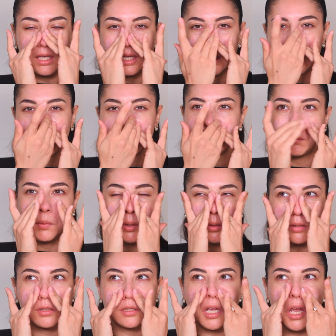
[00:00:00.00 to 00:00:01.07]
and the
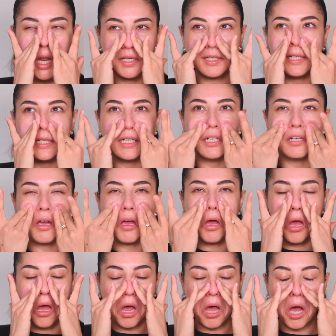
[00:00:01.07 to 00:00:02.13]
most needed
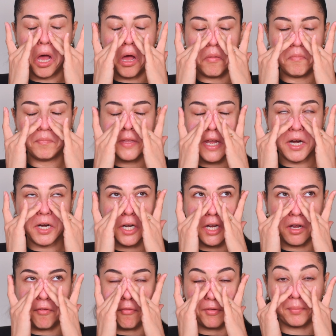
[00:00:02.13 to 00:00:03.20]

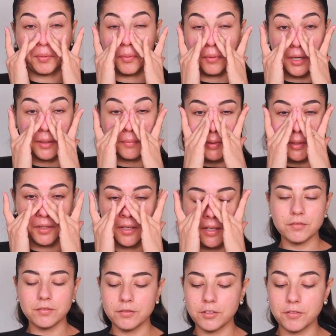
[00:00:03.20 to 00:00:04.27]
area for primer.
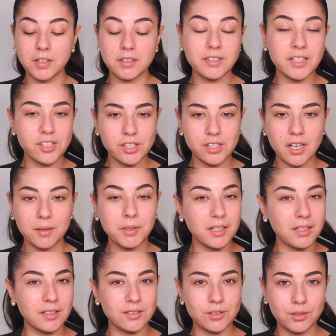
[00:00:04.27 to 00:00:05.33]
For foundation, I'm
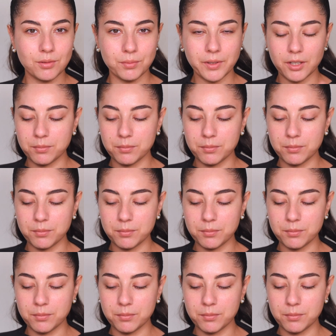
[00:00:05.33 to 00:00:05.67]
getting into the Rare